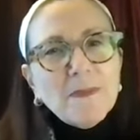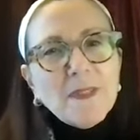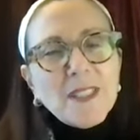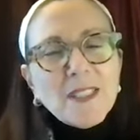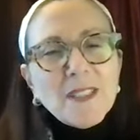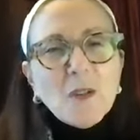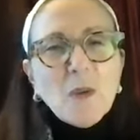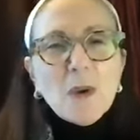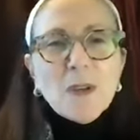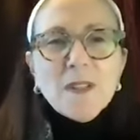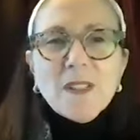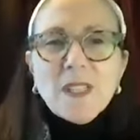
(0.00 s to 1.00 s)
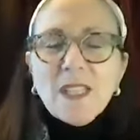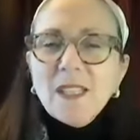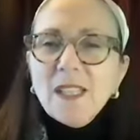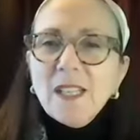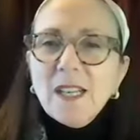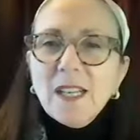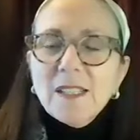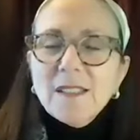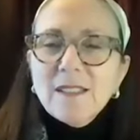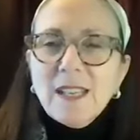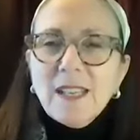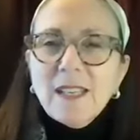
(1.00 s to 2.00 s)
discourse in the United
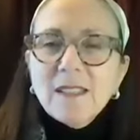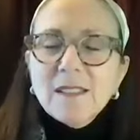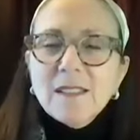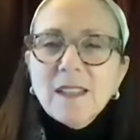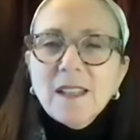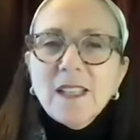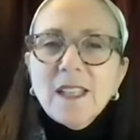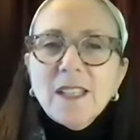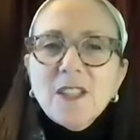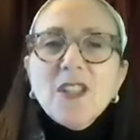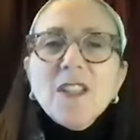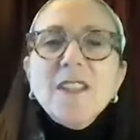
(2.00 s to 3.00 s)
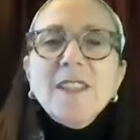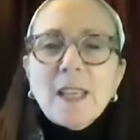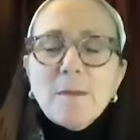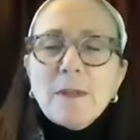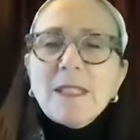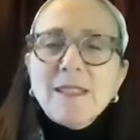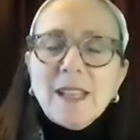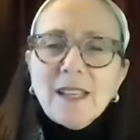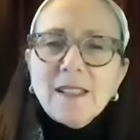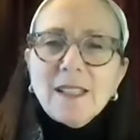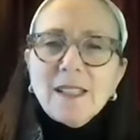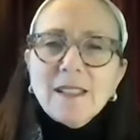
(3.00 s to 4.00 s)
States to the same
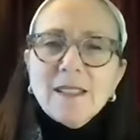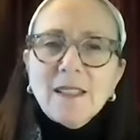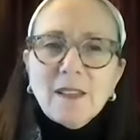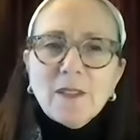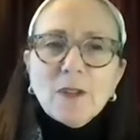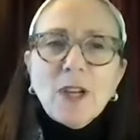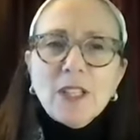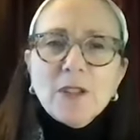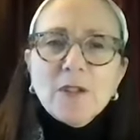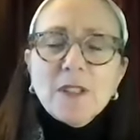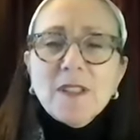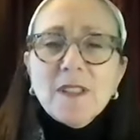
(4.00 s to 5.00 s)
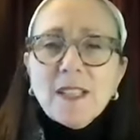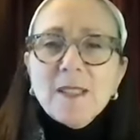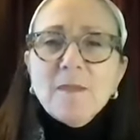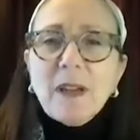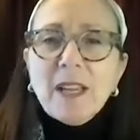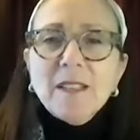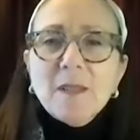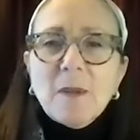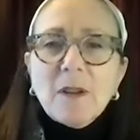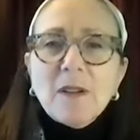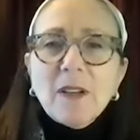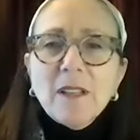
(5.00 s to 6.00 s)
extent as in other countries. That's my
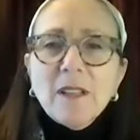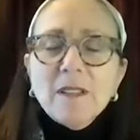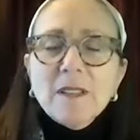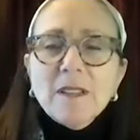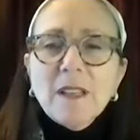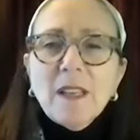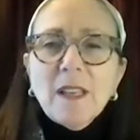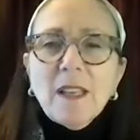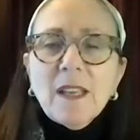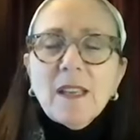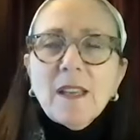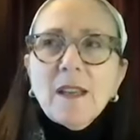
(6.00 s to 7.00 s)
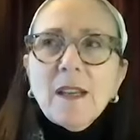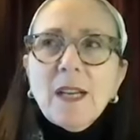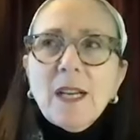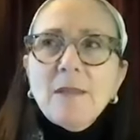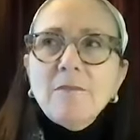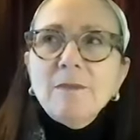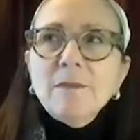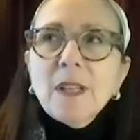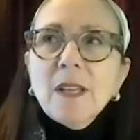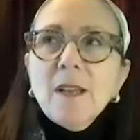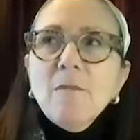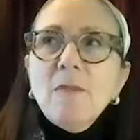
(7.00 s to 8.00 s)
experience.
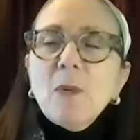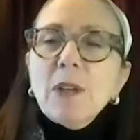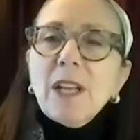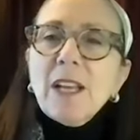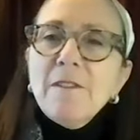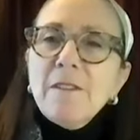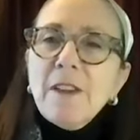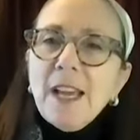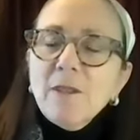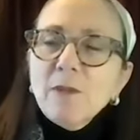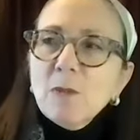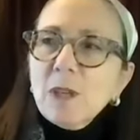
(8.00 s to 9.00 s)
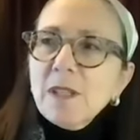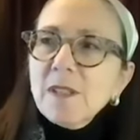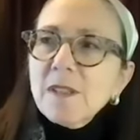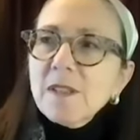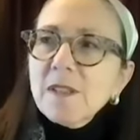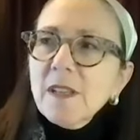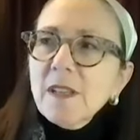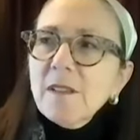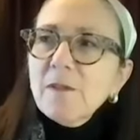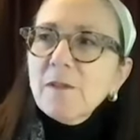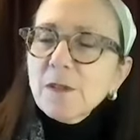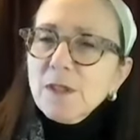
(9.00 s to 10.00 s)
But what I found was,
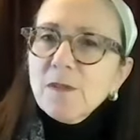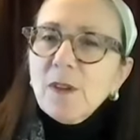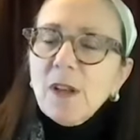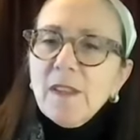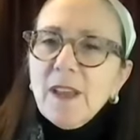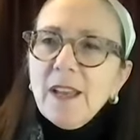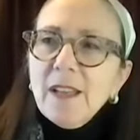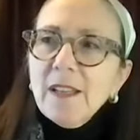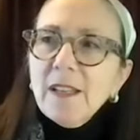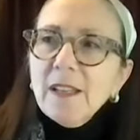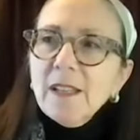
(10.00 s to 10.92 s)
first of all, that